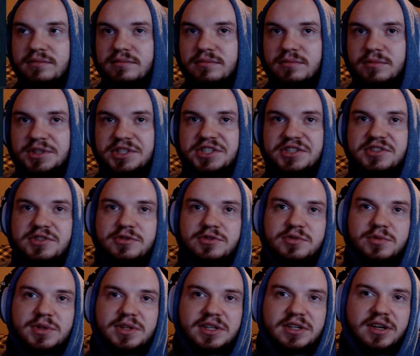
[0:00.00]
which is used
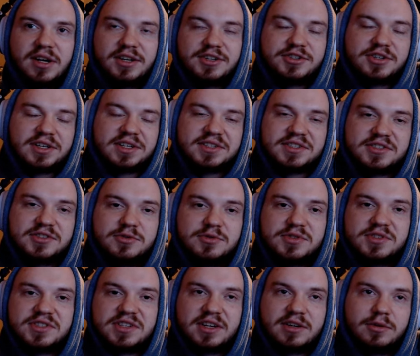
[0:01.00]
with the contracts to
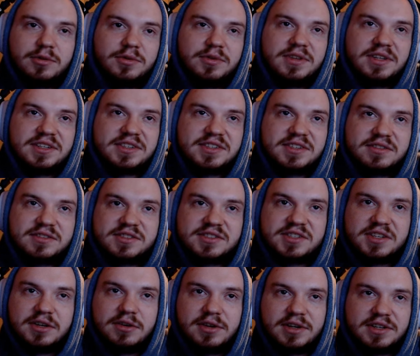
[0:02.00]
settle this
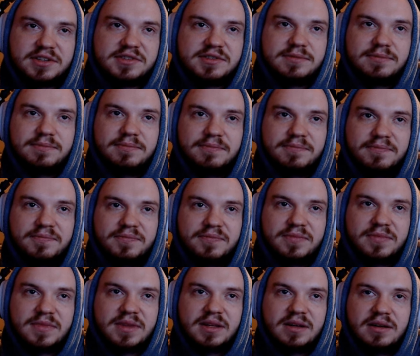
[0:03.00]
series.
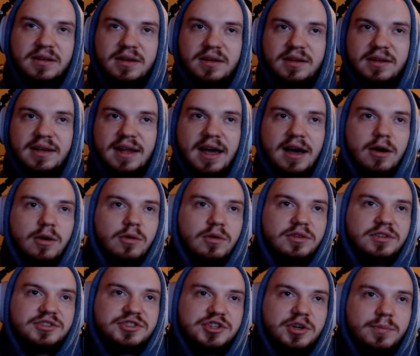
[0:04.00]
Now,
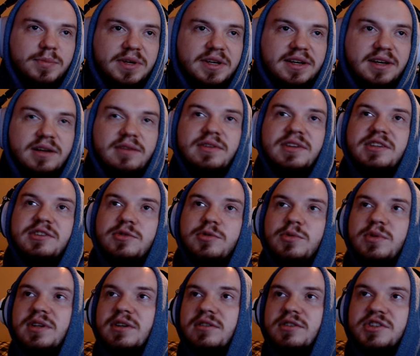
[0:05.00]
jumping kind of into
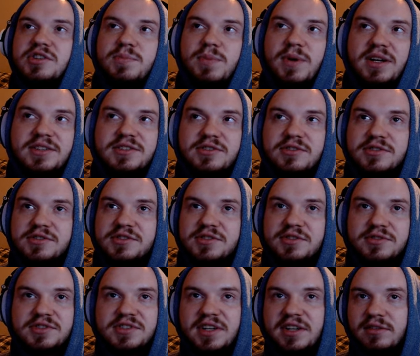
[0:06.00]
their sponsors,
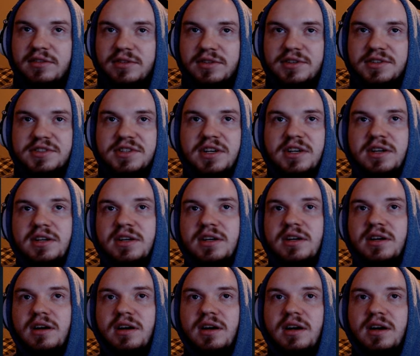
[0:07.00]
their settlers,
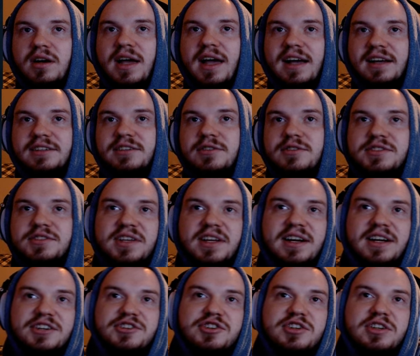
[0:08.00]
uh, actors that
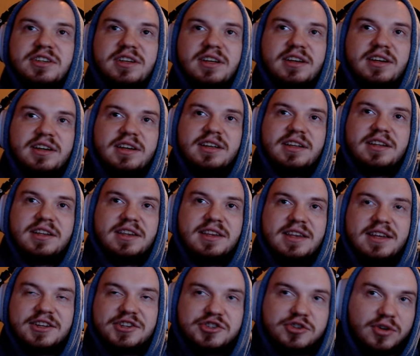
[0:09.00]
actually
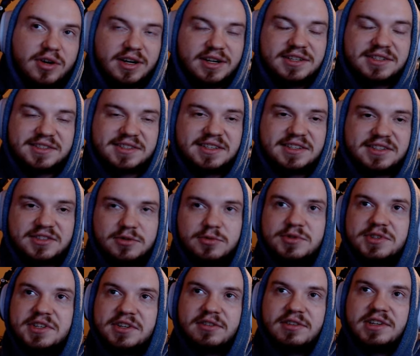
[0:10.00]
initialize these new
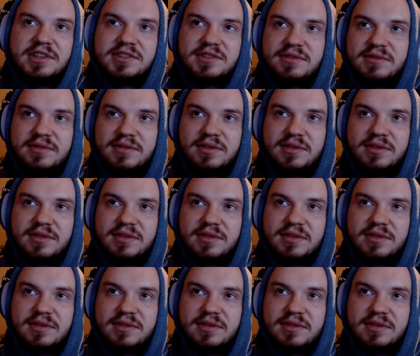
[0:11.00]
series,